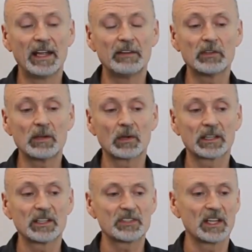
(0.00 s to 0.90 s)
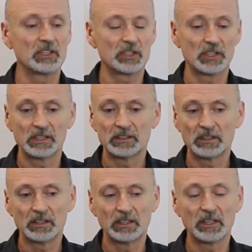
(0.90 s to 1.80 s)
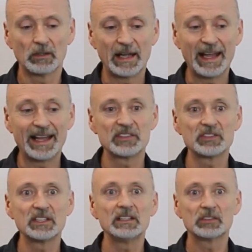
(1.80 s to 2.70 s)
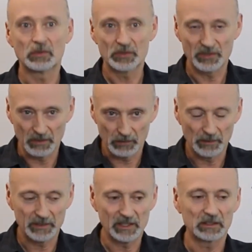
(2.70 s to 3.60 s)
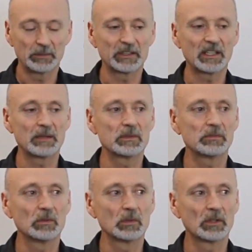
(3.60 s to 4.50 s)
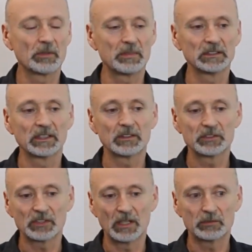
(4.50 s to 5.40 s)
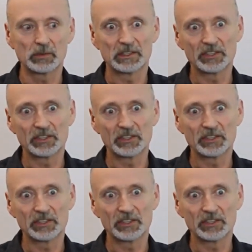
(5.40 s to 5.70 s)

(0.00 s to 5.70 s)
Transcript: every organization, you know, has needs for software. We talked about that before. The building of software